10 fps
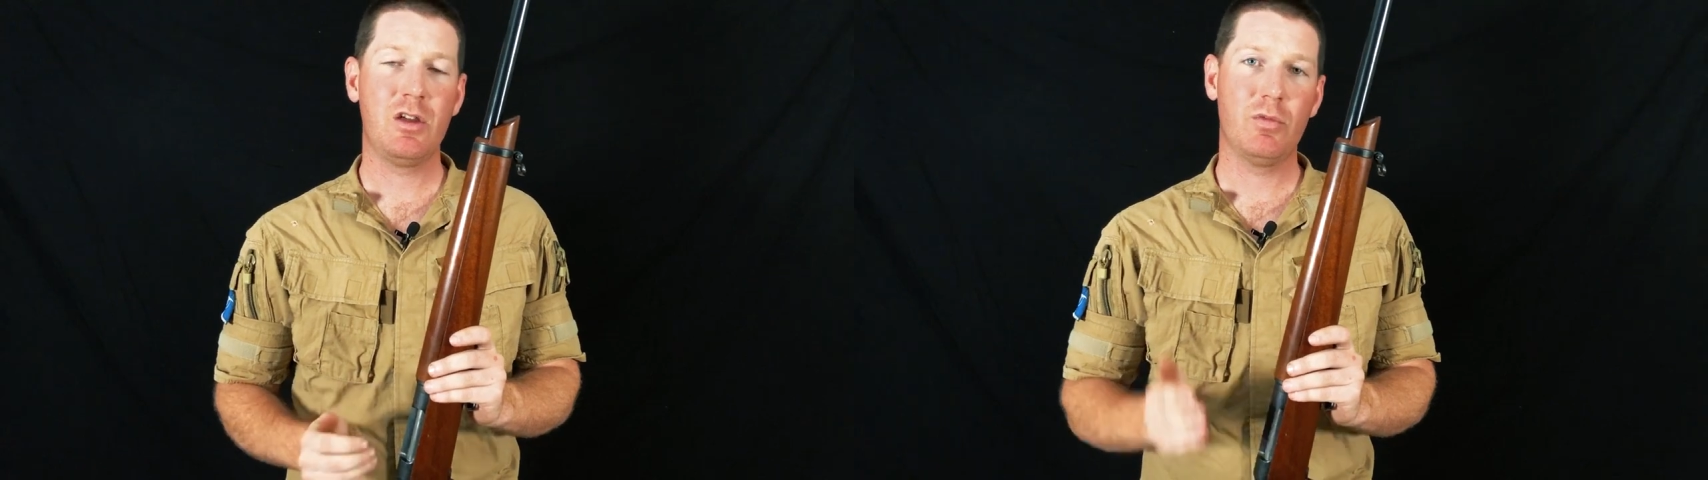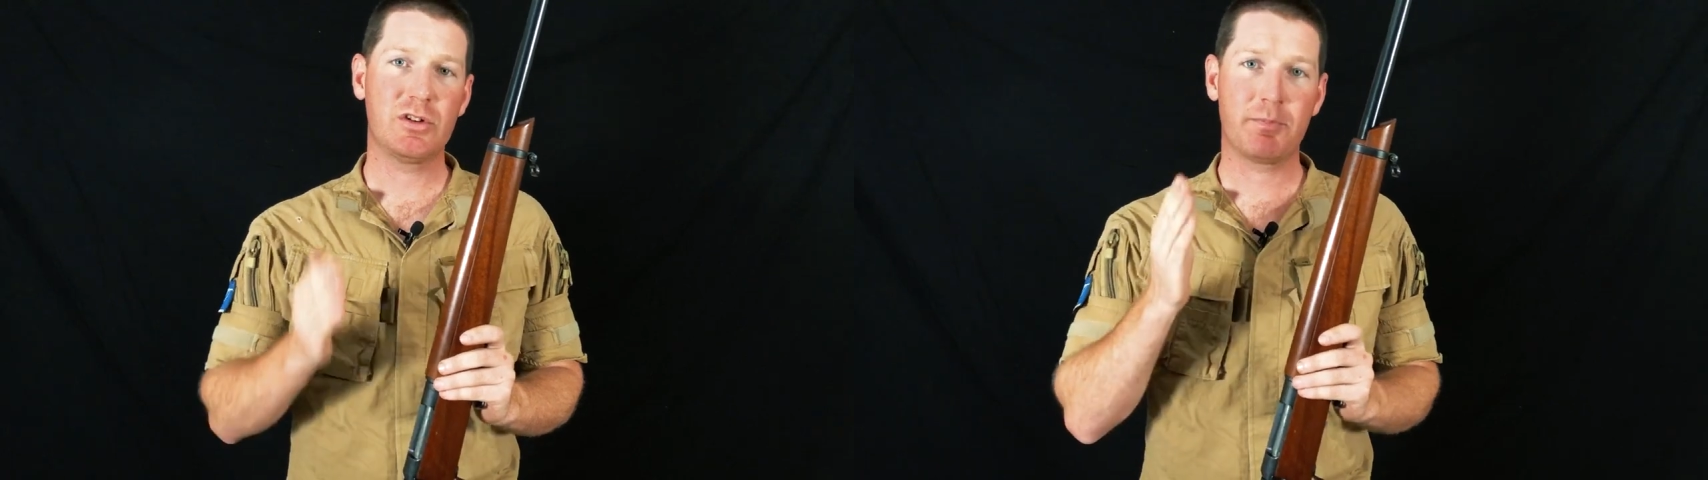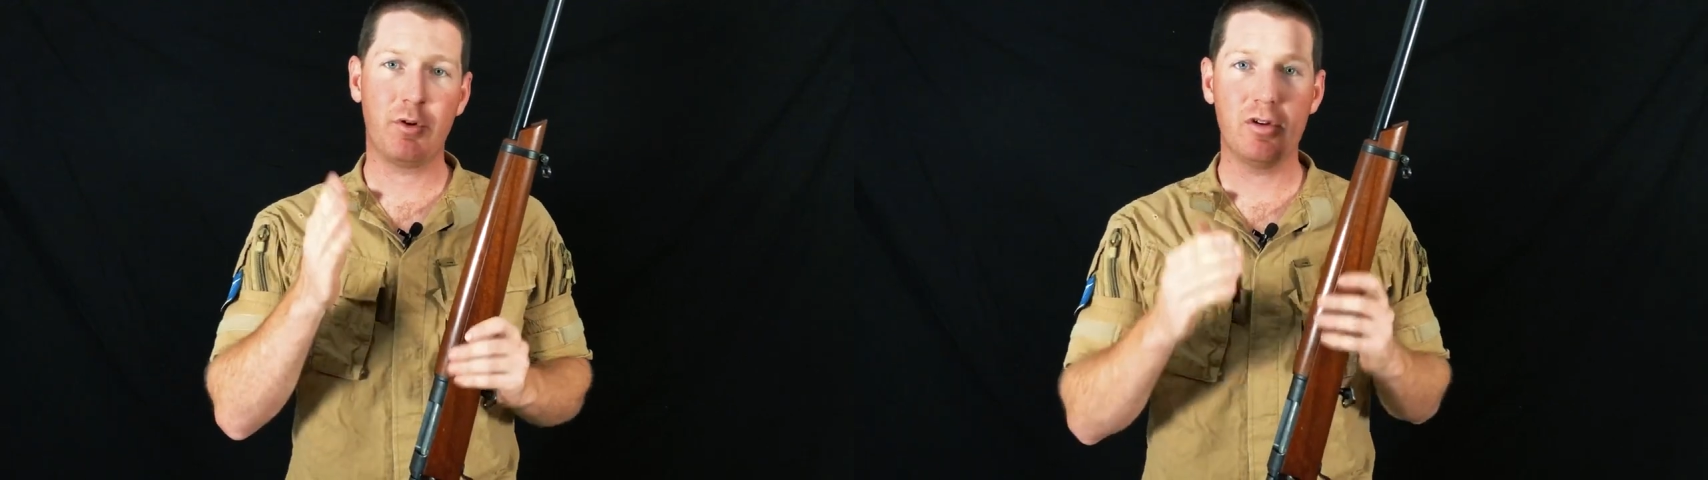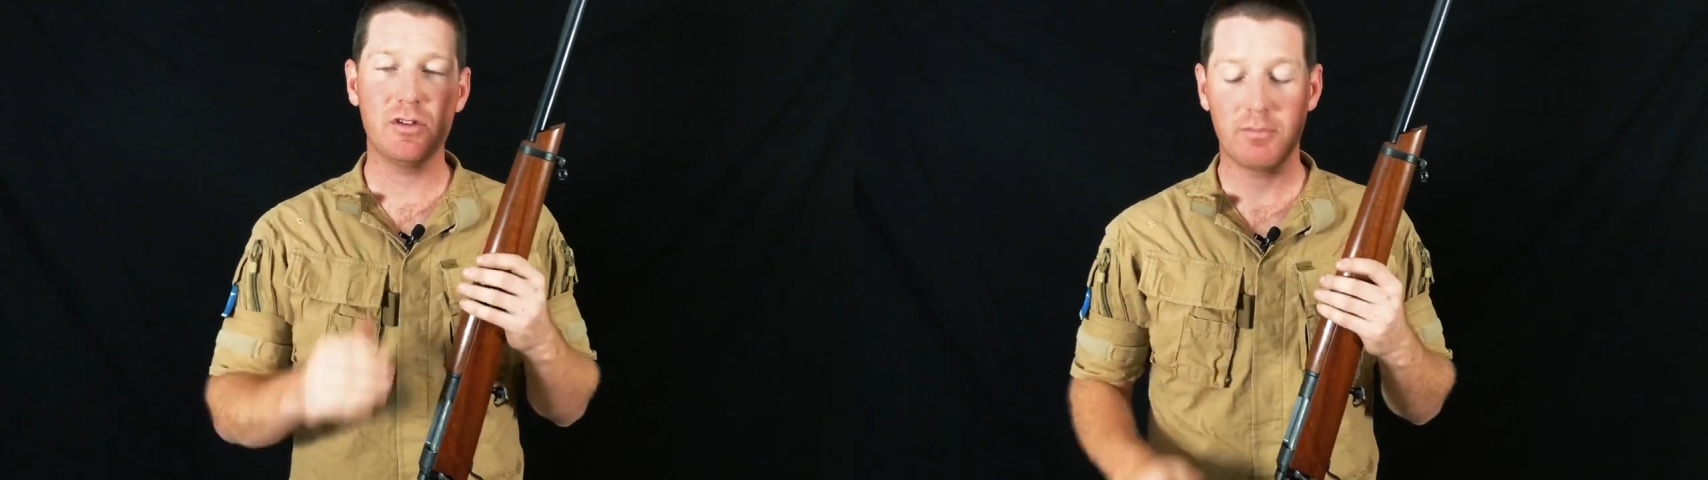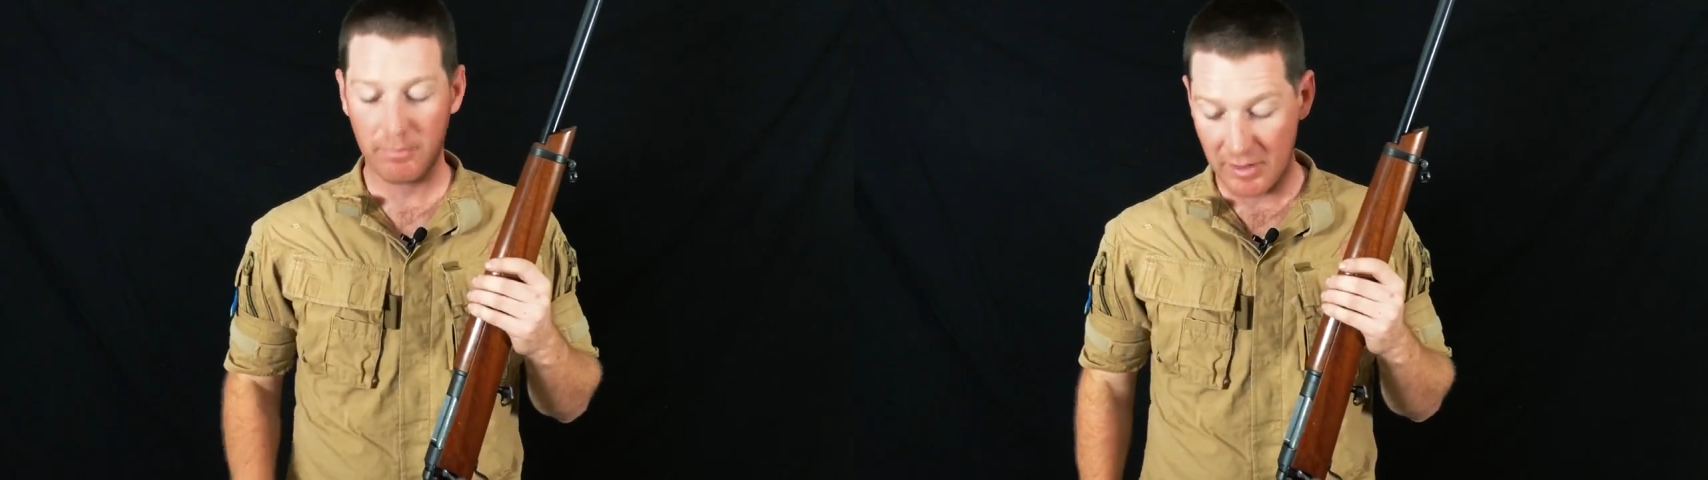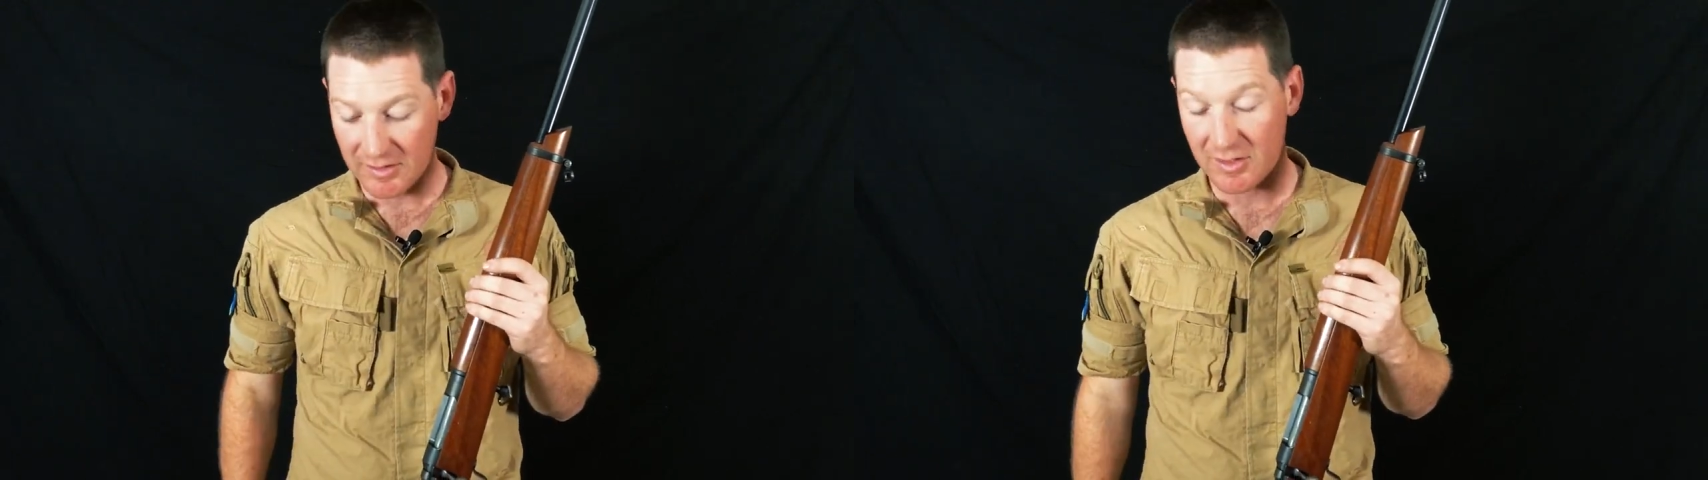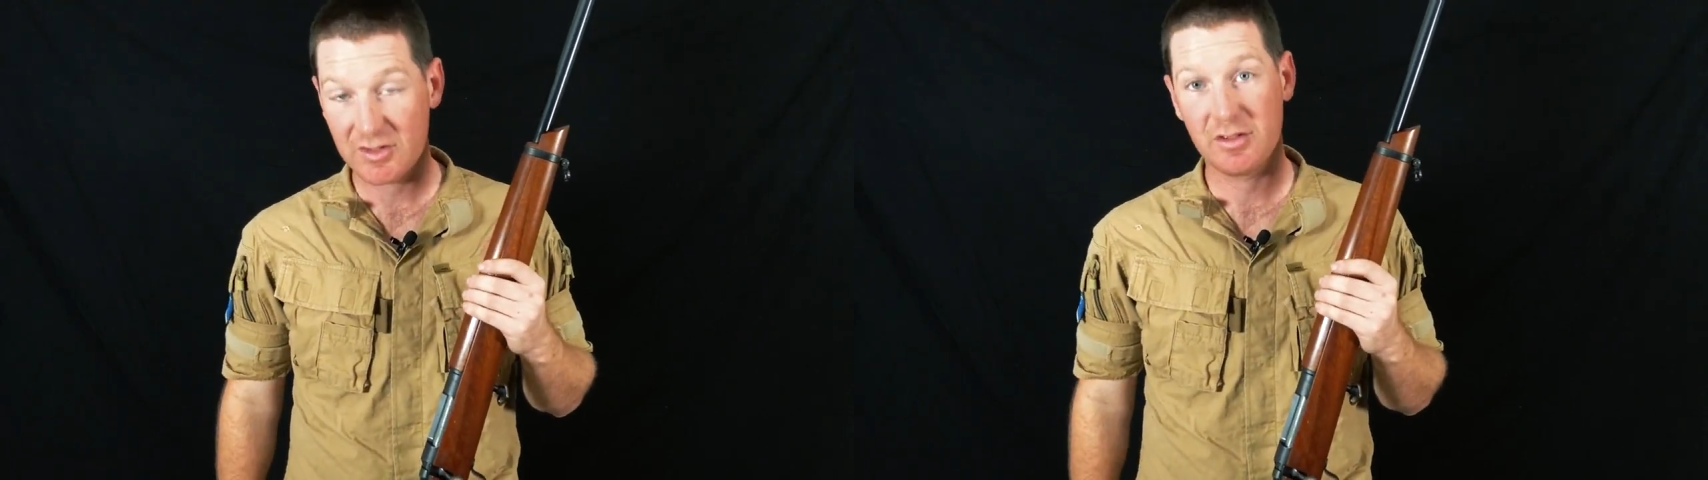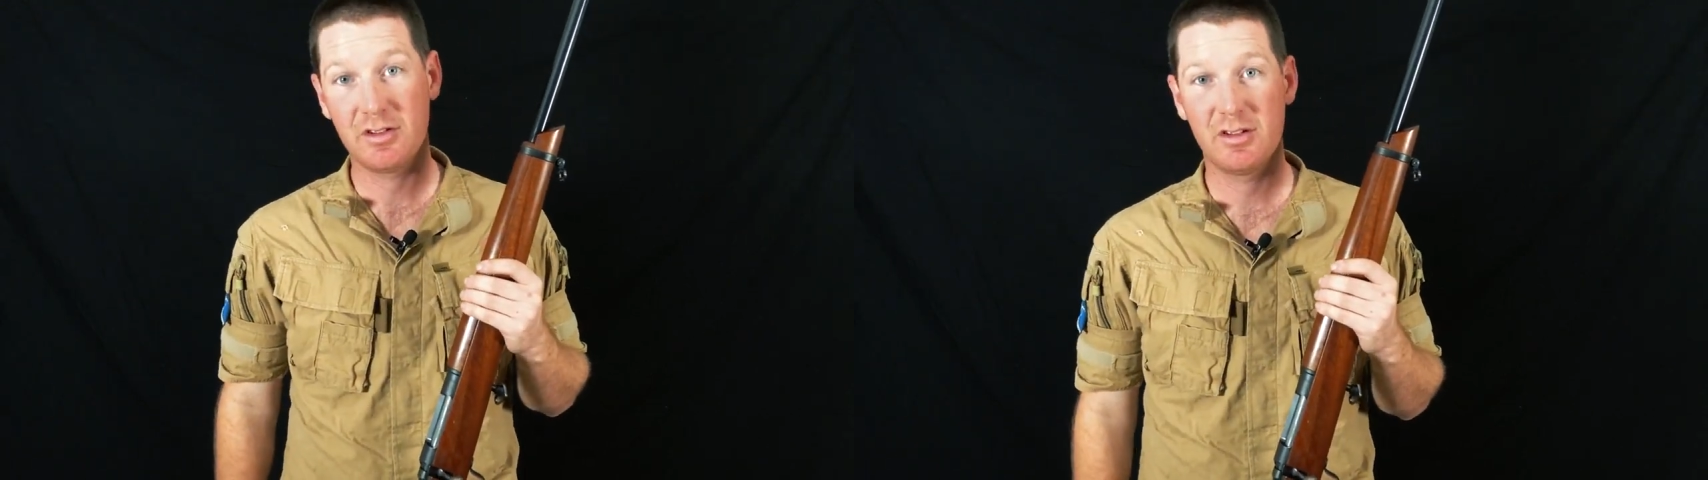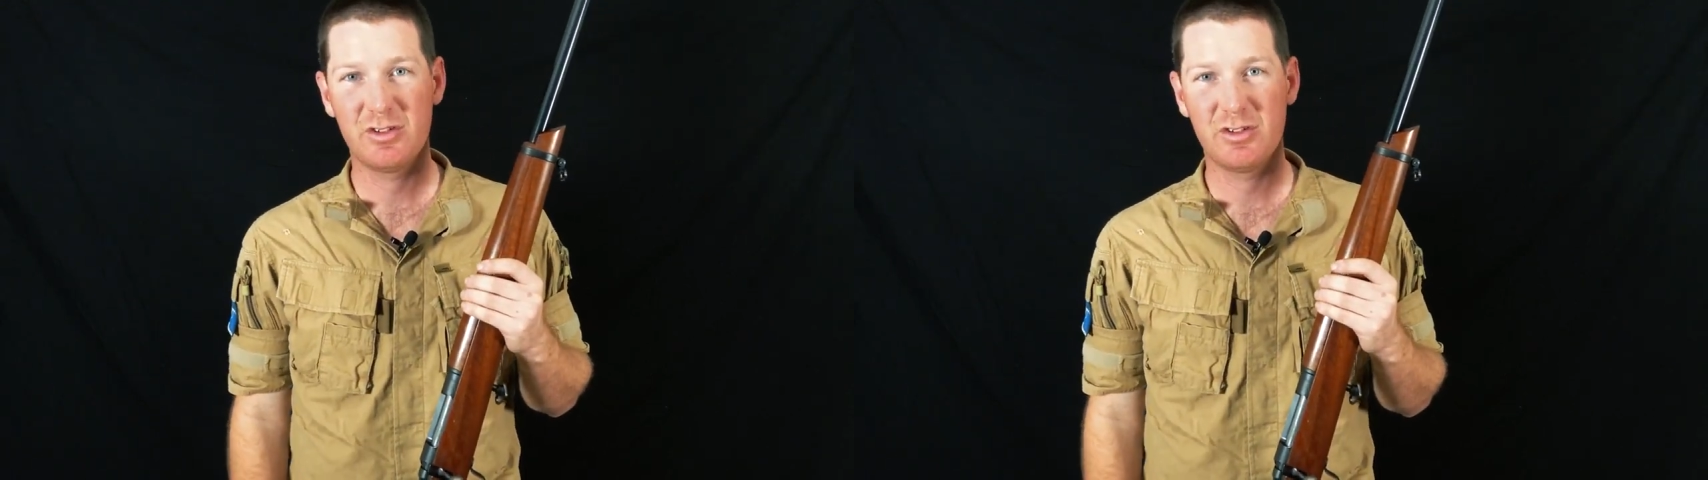which brings us